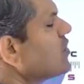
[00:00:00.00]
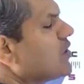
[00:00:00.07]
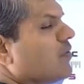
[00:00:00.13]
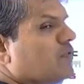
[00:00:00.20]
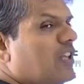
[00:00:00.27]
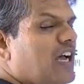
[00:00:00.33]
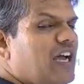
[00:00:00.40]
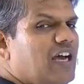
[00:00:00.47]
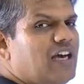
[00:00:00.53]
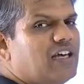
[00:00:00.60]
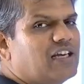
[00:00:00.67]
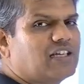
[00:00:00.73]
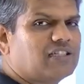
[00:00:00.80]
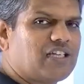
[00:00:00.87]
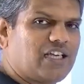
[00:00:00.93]
of the
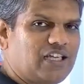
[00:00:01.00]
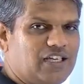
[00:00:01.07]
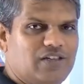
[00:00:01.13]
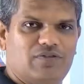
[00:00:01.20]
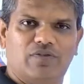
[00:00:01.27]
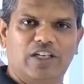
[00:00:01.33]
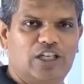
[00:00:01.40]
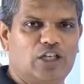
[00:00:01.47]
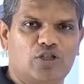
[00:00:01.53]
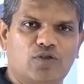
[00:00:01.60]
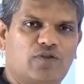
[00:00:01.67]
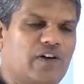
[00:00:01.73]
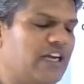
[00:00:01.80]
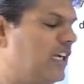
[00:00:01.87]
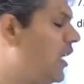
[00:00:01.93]
rectangle? We need to
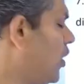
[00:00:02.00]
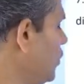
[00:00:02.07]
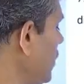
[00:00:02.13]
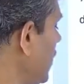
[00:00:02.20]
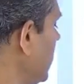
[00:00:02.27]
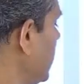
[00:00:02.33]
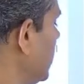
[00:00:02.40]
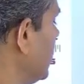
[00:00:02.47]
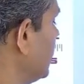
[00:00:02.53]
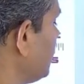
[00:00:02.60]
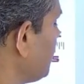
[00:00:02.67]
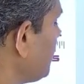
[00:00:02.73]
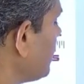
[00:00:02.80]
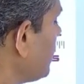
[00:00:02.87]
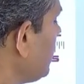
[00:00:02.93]
find out
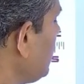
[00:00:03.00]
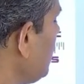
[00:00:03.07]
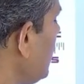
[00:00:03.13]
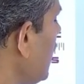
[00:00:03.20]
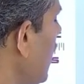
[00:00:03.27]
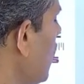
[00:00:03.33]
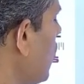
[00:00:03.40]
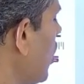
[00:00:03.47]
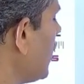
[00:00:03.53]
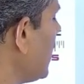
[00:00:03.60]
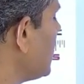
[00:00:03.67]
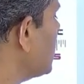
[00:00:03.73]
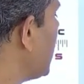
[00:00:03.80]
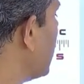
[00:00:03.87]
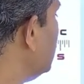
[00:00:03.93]
what is
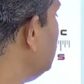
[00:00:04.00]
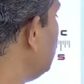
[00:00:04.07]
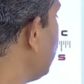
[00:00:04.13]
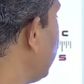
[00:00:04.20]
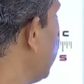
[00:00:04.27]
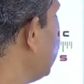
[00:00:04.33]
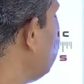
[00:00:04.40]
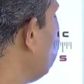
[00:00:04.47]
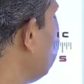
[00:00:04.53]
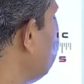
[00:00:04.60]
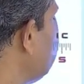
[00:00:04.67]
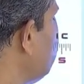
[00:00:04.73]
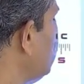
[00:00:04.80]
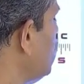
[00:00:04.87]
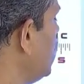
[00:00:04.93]
x and what
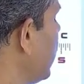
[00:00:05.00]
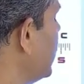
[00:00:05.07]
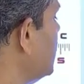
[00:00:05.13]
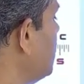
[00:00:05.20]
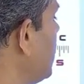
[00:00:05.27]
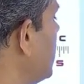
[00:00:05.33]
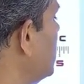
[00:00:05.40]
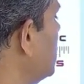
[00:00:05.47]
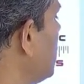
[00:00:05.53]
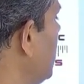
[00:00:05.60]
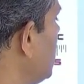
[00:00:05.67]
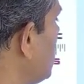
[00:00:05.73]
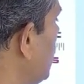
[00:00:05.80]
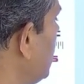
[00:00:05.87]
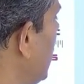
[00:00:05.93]
is 2x plus 3,
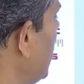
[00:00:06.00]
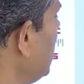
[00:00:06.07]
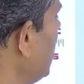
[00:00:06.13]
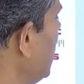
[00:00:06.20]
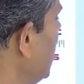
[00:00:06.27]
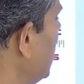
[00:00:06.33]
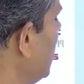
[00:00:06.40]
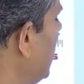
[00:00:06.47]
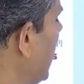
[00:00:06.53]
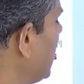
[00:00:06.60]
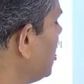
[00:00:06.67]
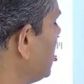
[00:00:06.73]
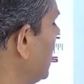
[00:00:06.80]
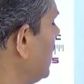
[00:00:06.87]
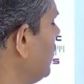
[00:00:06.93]
so that length
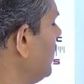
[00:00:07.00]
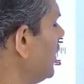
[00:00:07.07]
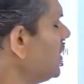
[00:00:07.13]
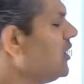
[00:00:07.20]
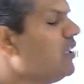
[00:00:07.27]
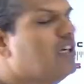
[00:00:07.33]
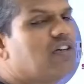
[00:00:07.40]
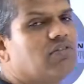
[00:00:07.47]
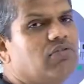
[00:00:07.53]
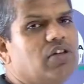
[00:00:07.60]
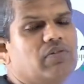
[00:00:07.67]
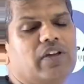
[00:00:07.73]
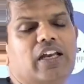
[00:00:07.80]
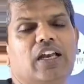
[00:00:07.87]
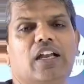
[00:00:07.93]
and width we
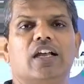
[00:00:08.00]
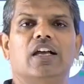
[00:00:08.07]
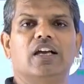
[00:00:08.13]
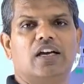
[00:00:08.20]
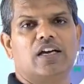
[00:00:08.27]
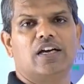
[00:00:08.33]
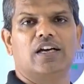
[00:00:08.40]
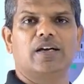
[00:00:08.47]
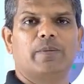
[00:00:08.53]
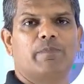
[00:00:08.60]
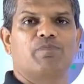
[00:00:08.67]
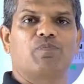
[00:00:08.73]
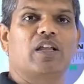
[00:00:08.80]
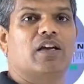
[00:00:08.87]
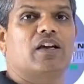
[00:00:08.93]
will
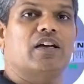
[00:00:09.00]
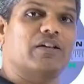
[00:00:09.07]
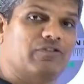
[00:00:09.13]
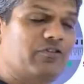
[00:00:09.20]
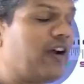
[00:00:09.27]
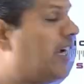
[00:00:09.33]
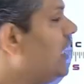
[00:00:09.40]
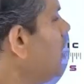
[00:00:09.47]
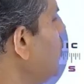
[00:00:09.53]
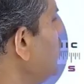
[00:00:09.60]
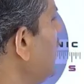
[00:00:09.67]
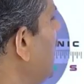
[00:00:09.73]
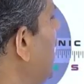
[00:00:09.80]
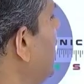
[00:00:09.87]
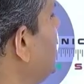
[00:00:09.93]
find out,
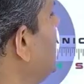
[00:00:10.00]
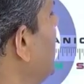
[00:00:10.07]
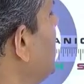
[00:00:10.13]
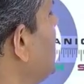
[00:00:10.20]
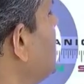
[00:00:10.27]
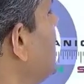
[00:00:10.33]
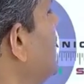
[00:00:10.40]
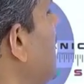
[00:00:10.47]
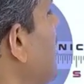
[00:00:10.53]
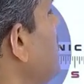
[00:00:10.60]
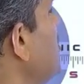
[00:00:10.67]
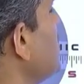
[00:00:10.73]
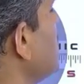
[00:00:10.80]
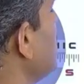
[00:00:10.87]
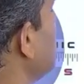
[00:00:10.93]
and that is the
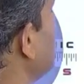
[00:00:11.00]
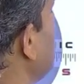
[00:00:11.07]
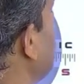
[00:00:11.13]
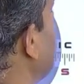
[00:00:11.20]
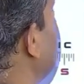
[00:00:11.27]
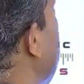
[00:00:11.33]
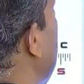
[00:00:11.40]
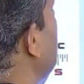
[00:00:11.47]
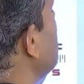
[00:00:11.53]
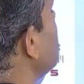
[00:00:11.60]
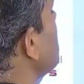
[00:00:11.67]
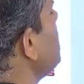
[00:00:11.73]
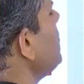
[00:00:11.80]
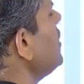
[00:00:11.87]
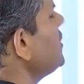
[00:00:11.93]
dimensions. The
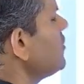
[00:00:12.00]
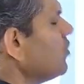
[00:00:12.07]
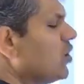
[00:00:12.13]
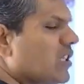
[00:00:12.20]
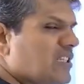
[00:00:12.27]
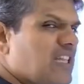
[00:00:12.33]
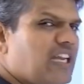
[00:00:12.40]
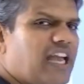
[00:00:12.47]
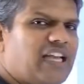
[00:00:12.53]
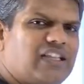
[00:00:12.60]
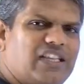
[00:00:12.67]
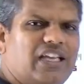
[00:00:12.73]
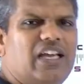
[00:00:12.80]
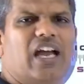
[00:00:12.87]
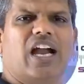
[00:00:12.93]
dimension means what is the length
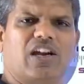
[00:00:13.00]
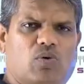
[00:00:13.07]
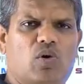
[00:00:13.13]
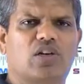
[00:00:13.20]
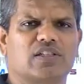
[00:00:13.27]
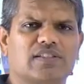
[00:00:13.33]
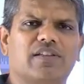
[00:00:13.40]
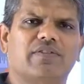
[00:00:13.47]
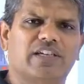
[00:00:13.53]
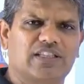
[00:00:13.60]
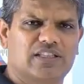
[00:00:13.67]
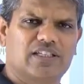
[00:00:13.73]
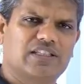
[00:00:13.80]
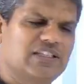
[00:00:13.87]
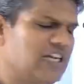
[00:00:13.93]
and what is the width.
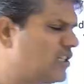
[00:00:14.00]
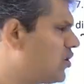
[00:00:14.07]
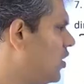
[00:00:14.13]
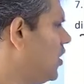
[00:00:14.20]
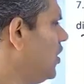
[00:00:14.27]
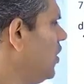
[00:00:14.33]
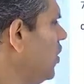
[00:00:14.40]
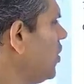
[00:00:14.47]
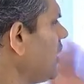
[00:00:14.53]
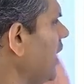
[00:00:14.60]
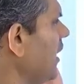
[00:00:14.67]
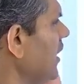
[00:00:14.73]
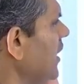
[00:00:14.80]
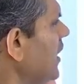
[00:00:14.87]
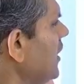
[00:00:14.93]
That's all. Okay,
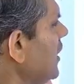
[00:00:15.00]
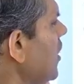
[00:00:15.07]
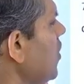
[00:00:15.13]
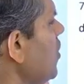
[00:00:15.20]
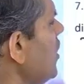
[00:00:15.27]
now